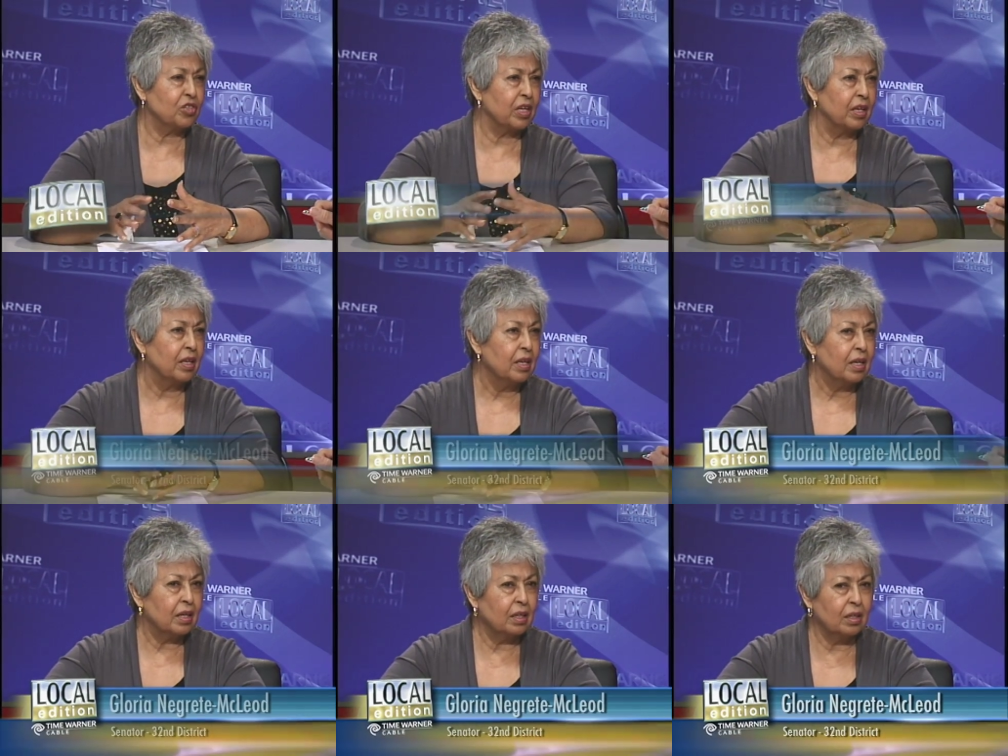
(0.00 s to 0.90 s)
thing.
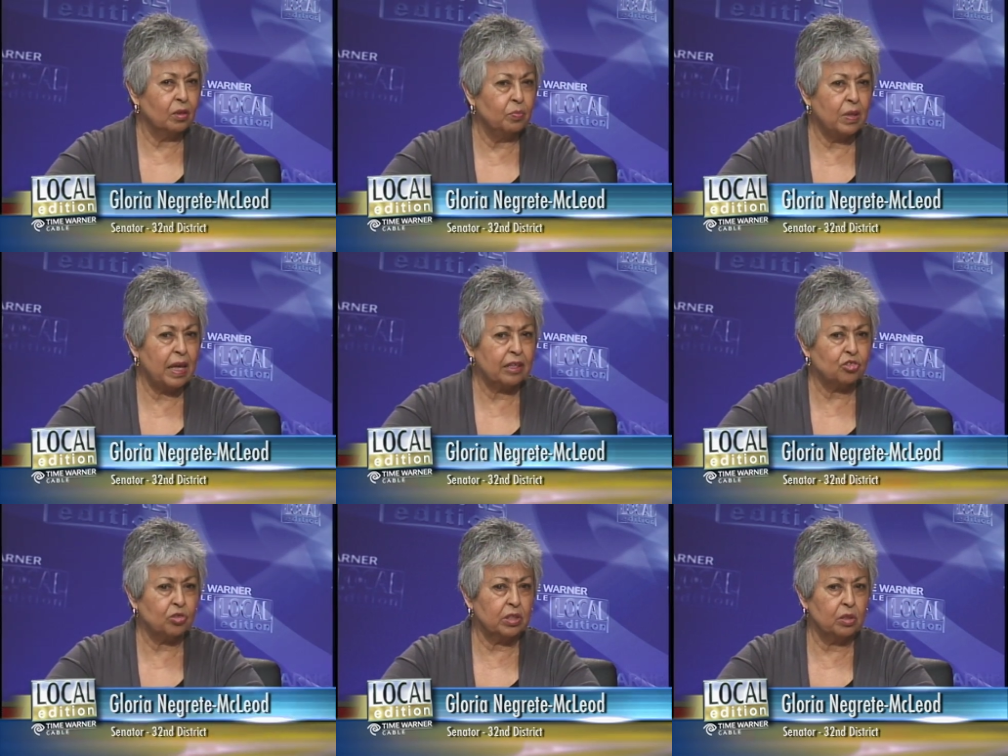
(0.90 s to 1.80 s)
Uh,
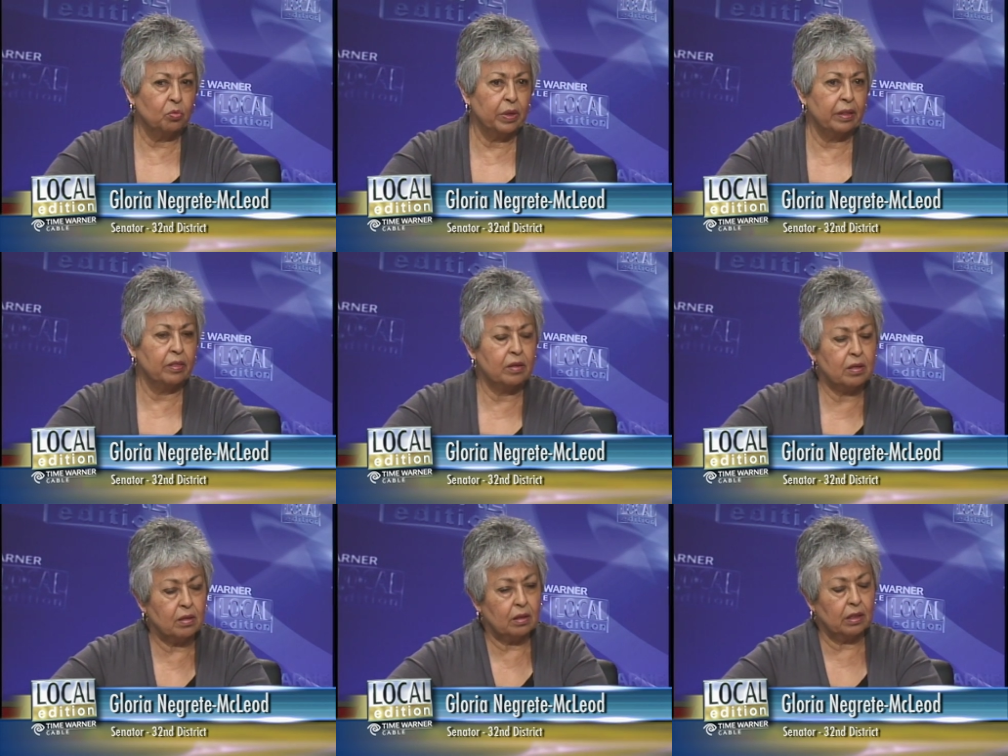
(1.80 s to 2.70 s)
actually, when
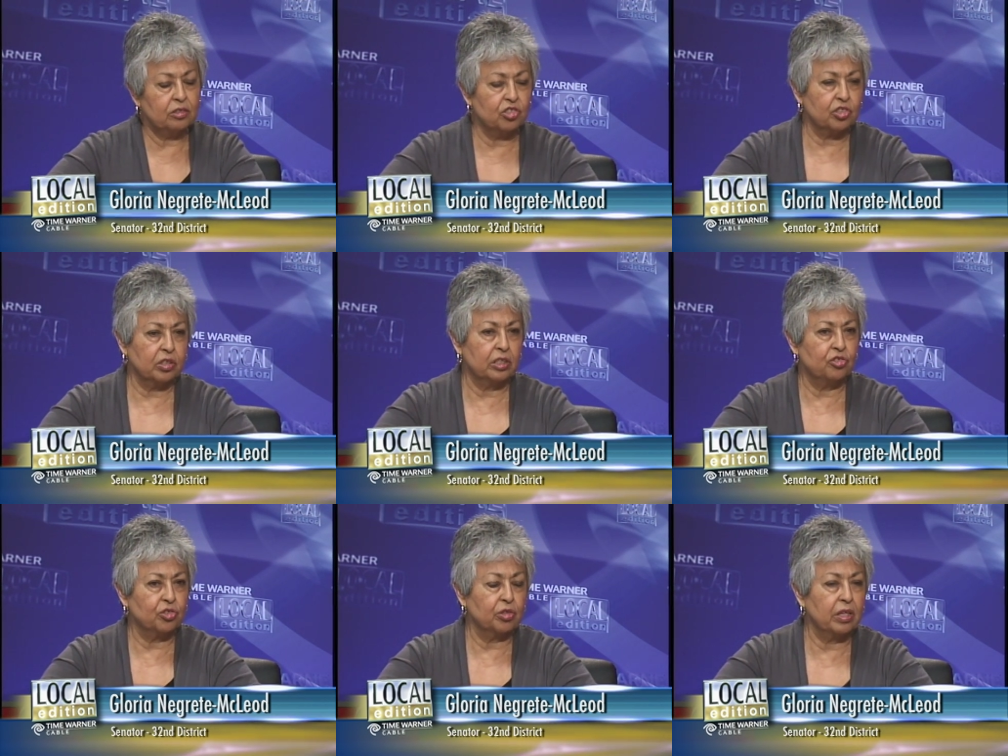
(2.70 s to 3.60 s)
the
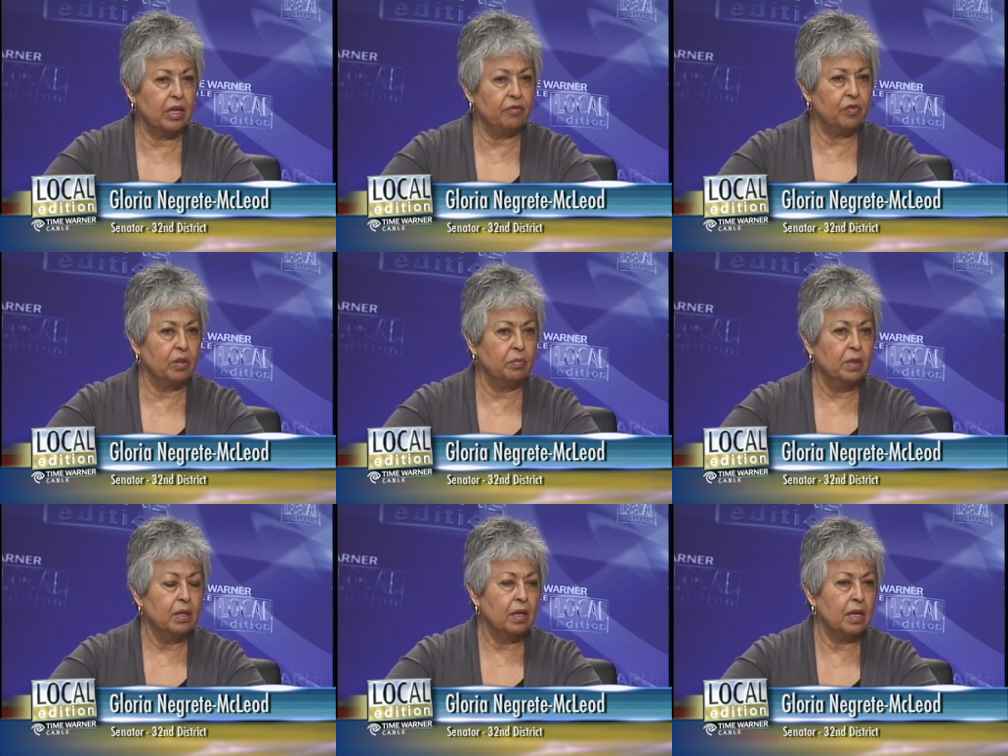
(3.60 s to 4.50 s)
legislature gave him
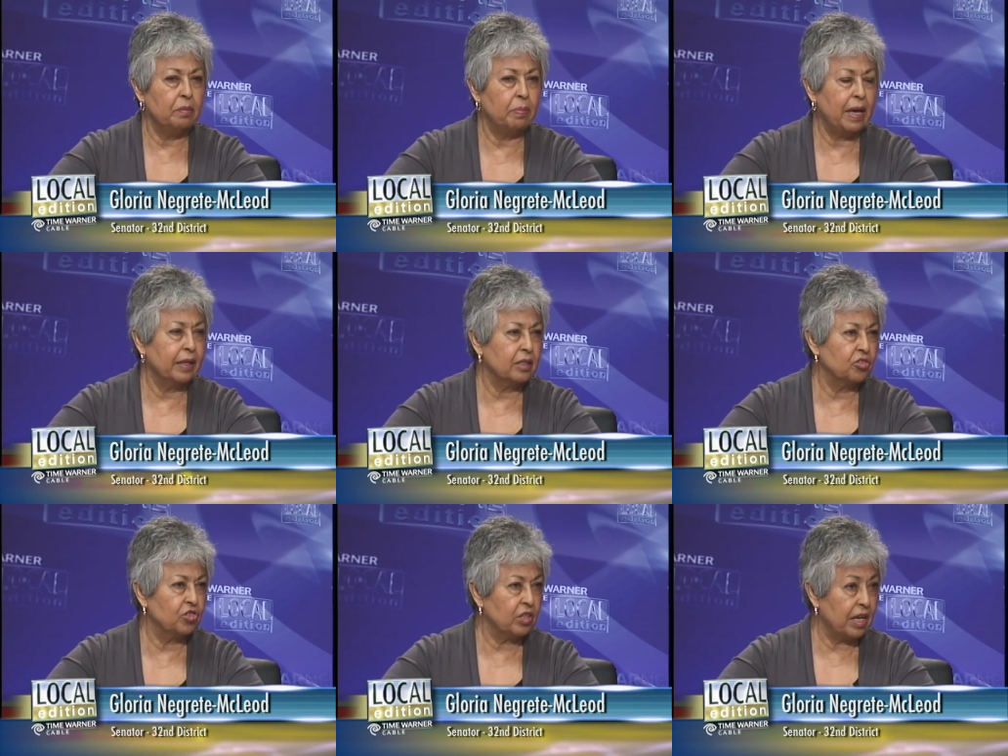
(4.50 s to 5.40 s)
a
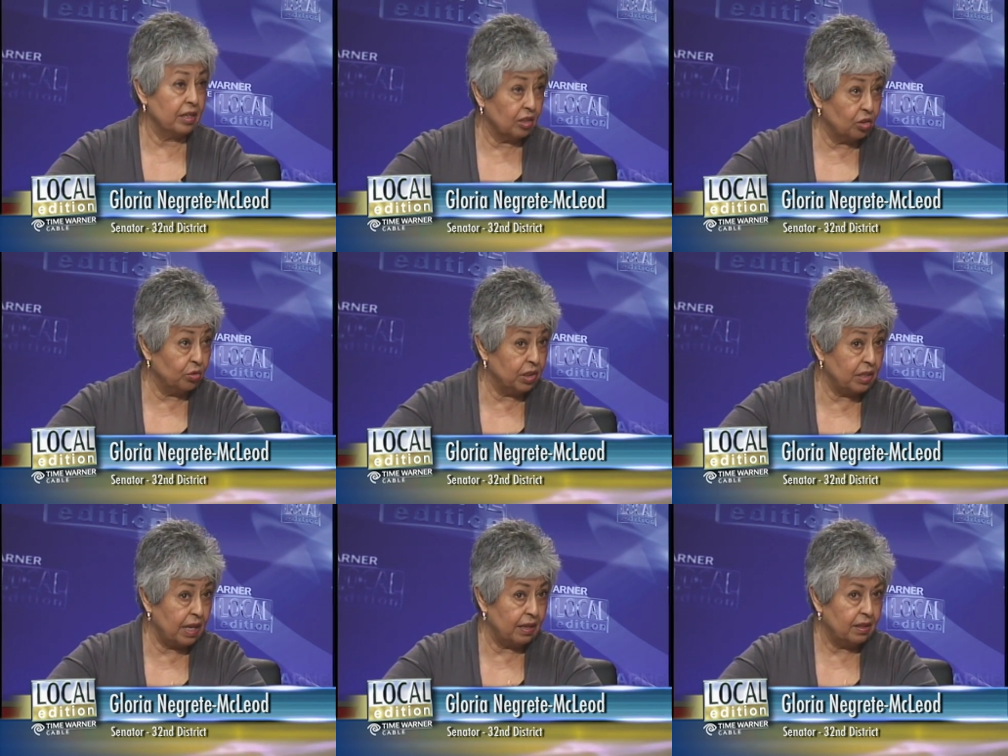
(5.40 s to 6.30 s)
package that included
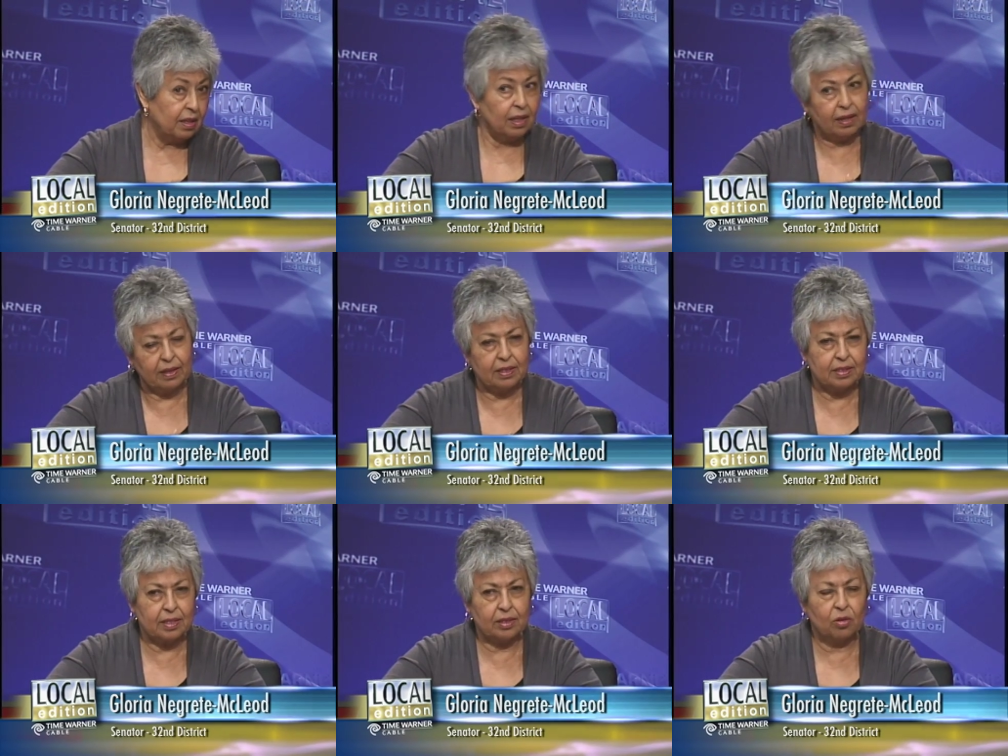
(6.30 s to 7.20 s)
that, and then he
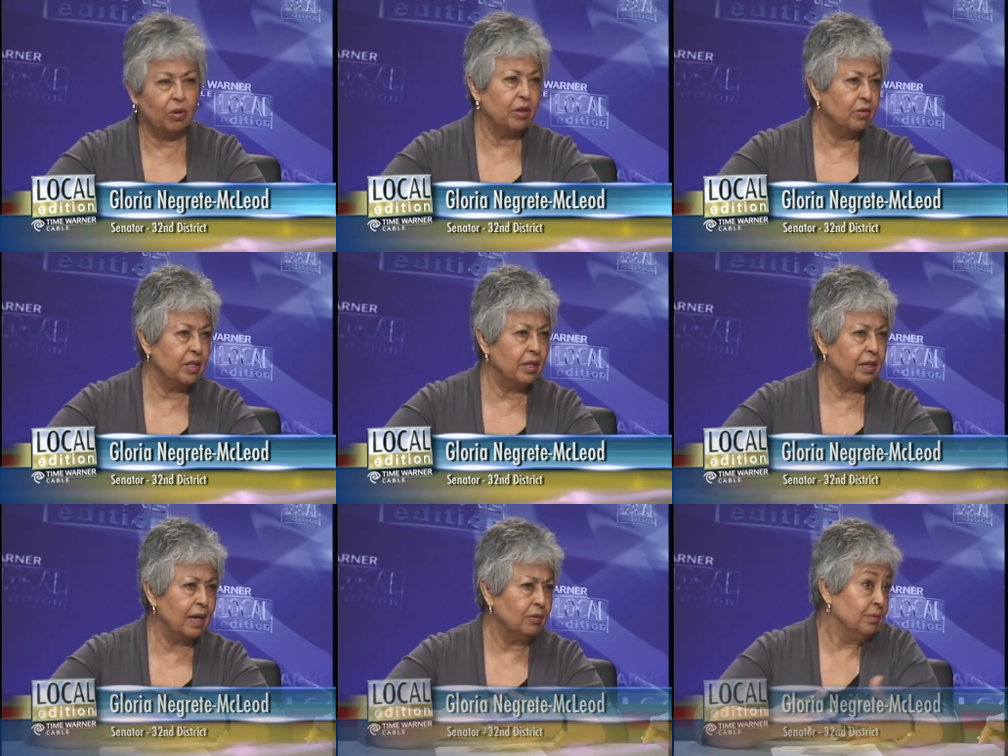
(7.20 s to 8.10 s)
said, no, I don't need
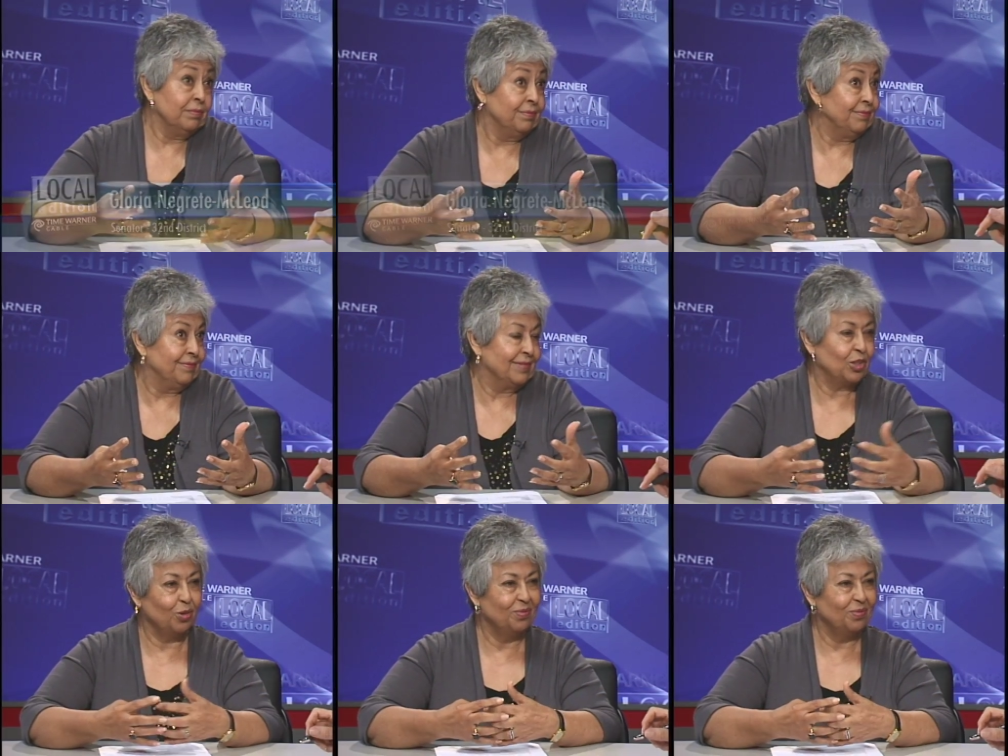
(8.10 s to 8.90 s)
it now. So.